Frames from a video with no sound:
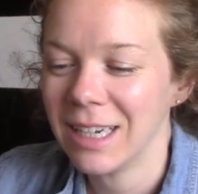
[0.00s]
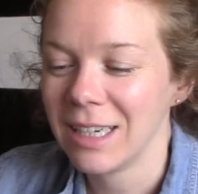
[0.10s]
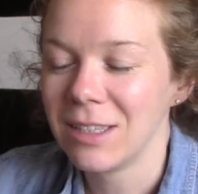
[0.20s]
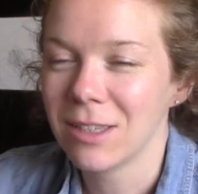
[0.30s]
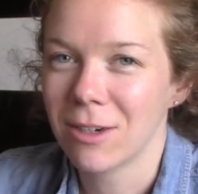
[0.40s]

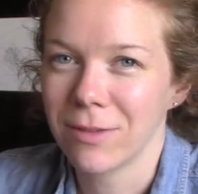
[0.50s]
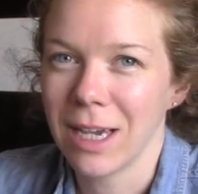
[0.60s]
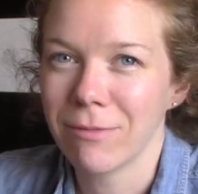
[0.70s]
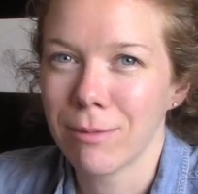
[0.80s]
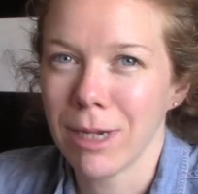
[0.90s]
Deserve
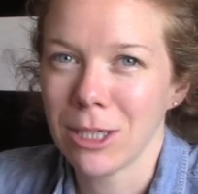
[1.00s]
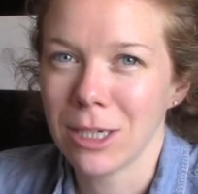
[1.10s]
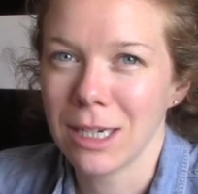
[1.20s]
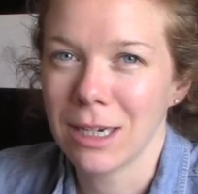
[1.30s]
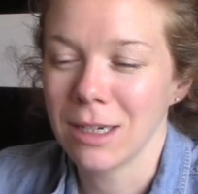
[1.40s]
that for
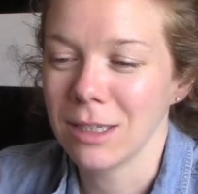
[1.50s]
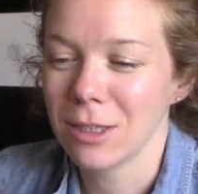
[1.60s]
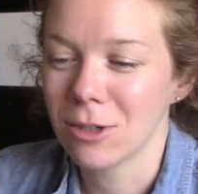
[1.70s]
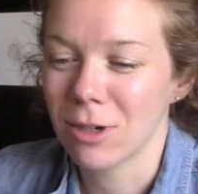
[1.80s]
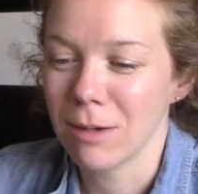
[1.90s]
mentioning it on
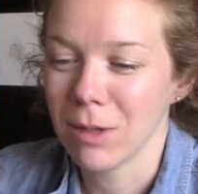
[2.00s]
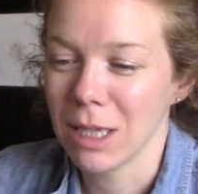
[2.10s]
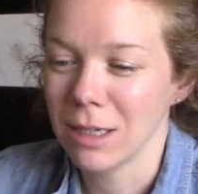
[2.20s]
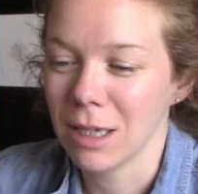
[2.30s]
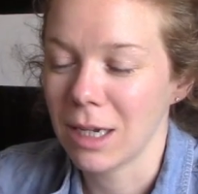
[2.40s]
Instagram. And
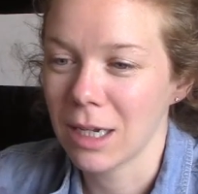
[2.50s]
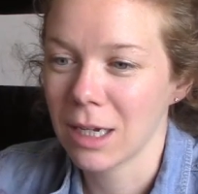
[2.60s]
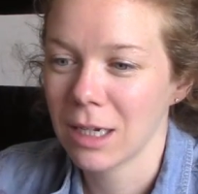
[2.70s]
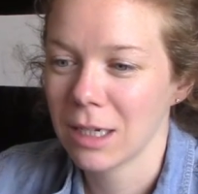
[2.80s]
then, like,